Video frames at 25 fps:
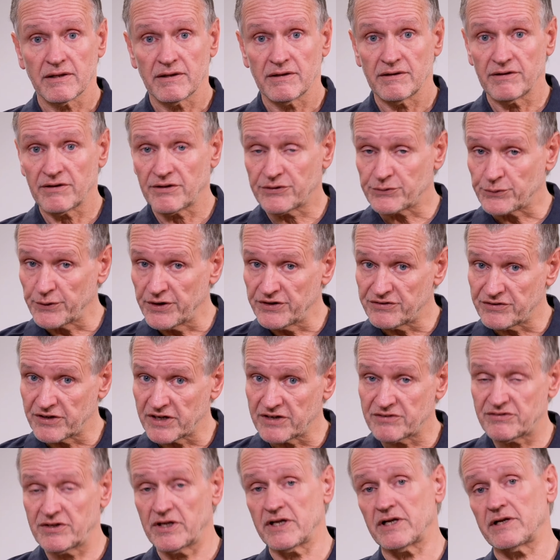the
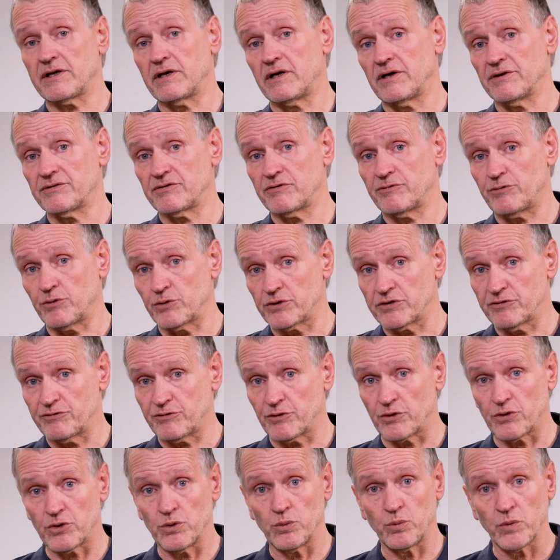316 class, the
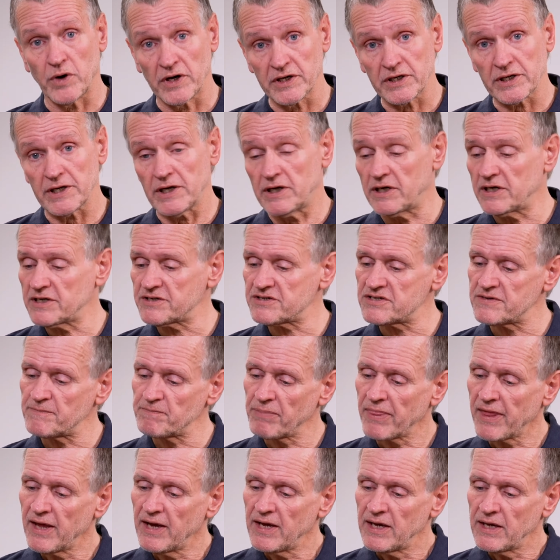4401 class,
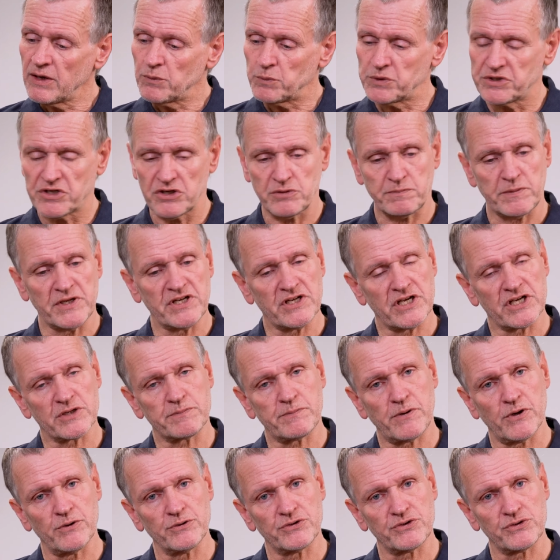which has been
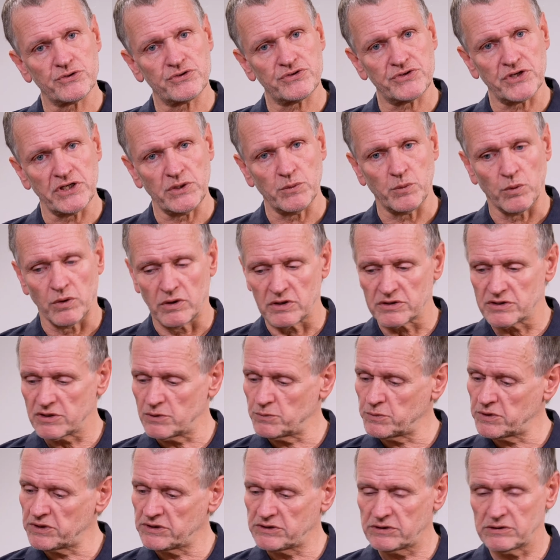exposed to seawater,
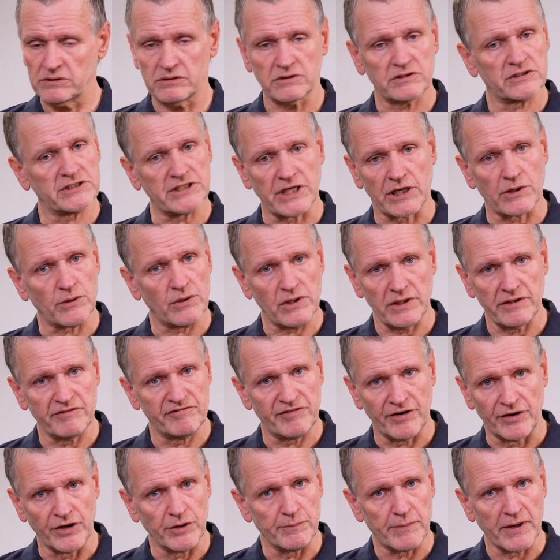which is generally a
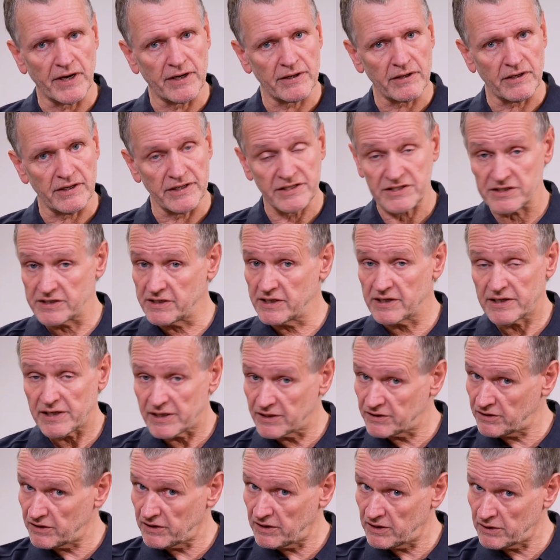very bad idea.
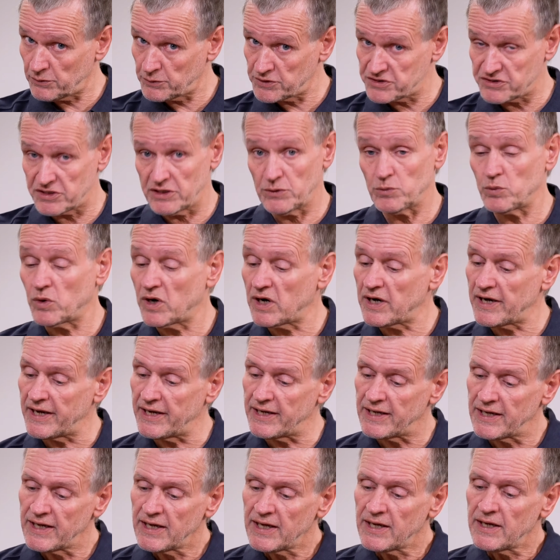And here we see
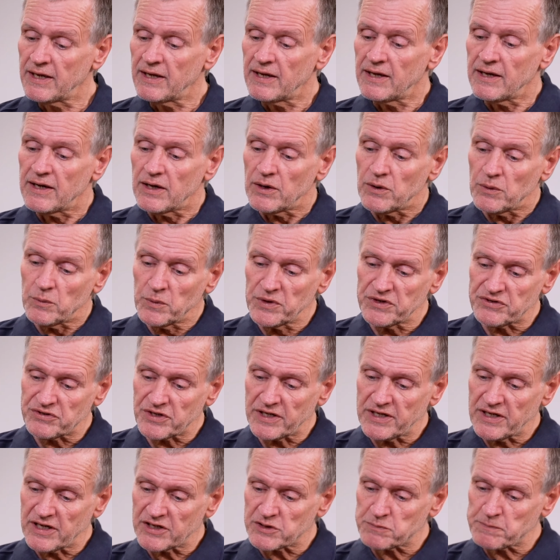why. We
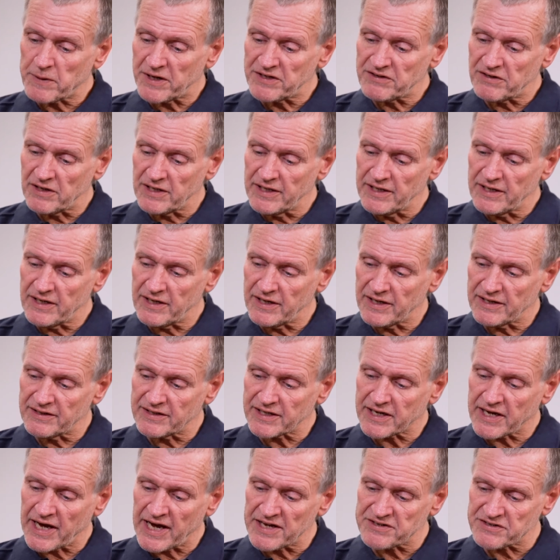see, especially here in
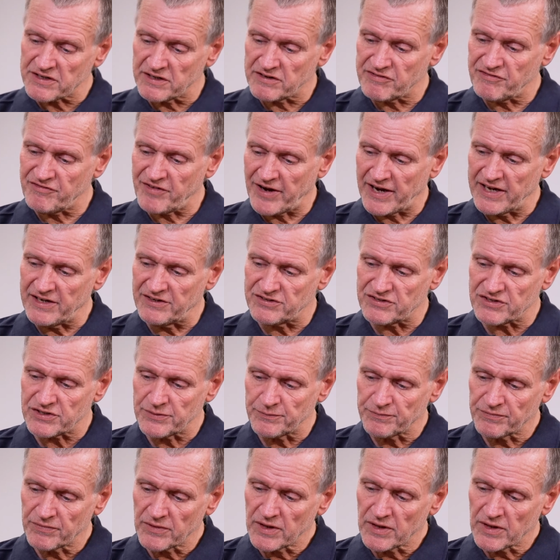the gasket face,